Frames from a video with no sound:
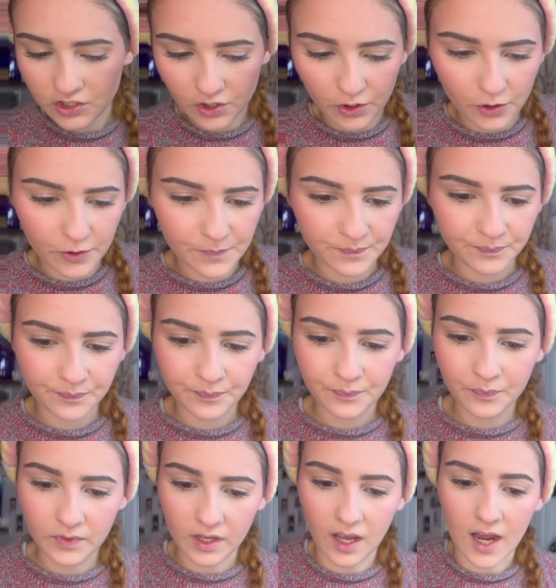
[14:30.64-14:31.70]

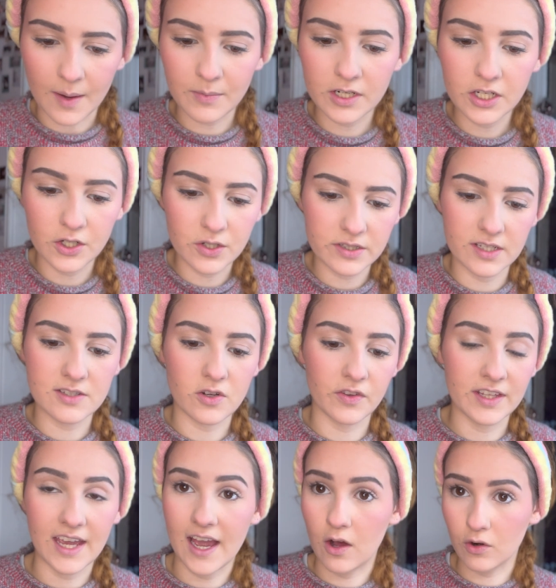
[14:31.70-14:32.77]
I'm going to use this on
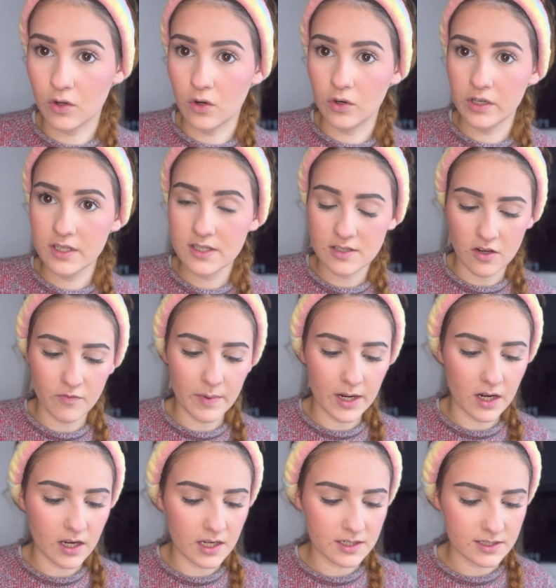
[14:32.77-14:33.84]
the outer corners of
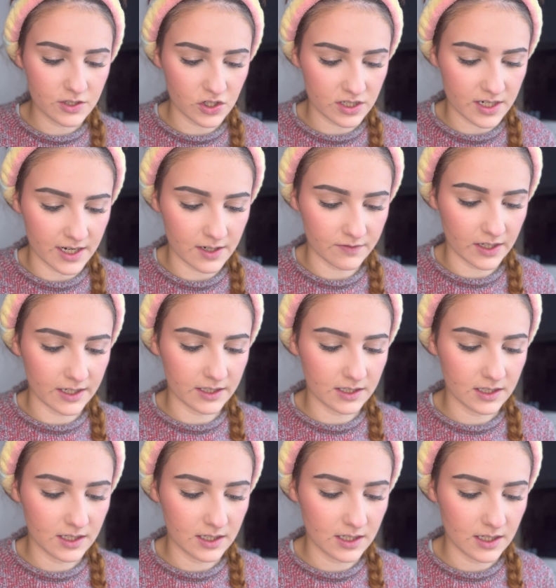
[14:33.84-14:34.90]
my eyes, just kind of like
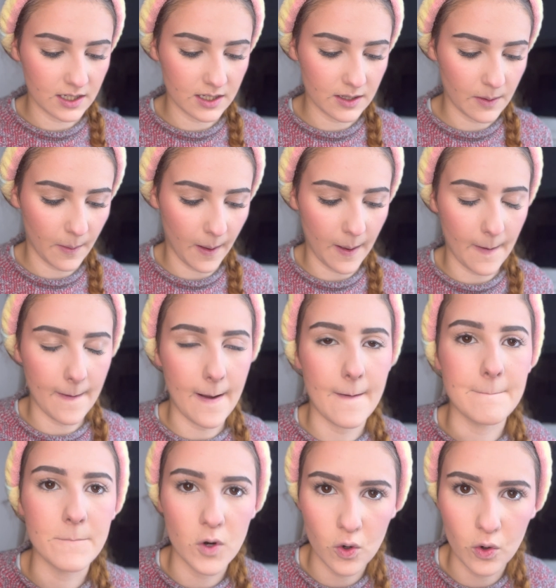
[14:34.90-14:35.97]
a
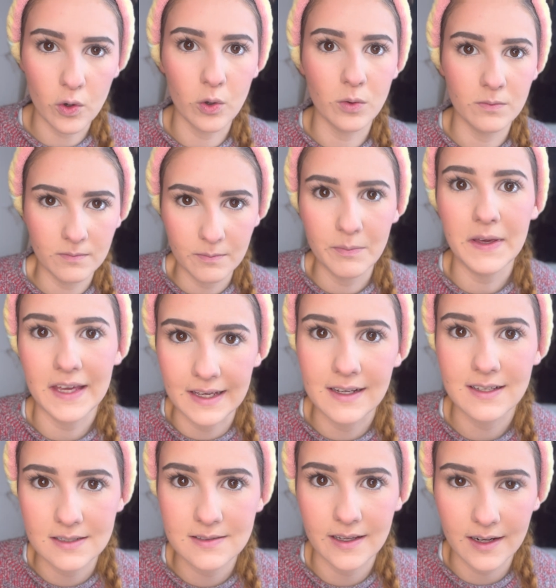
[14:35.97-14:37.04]
more pink
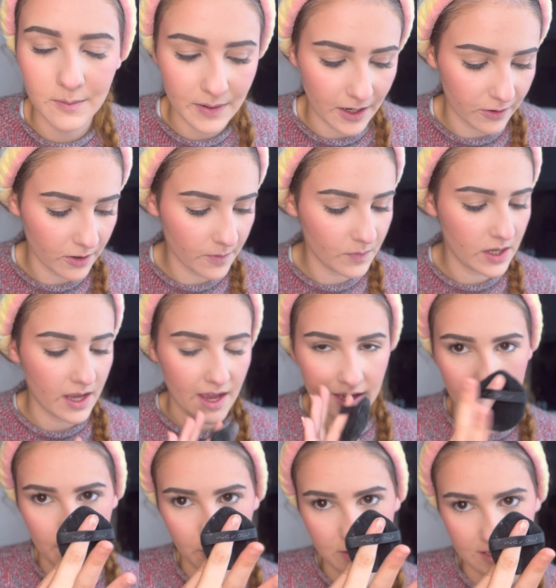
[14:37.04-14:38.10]
setting powder. And
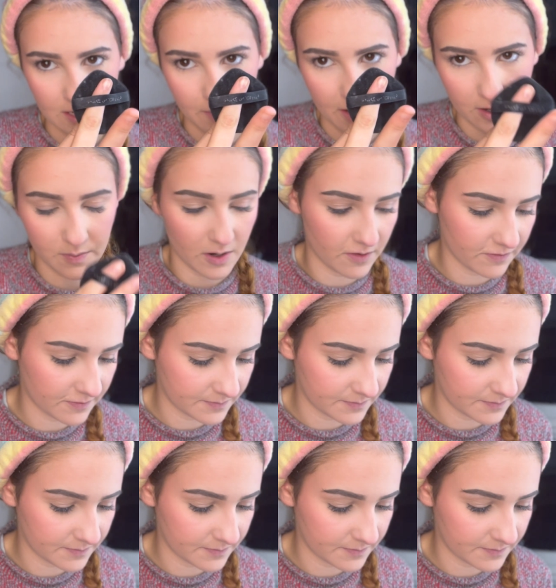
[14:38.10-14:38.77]
I'm using a powder puff.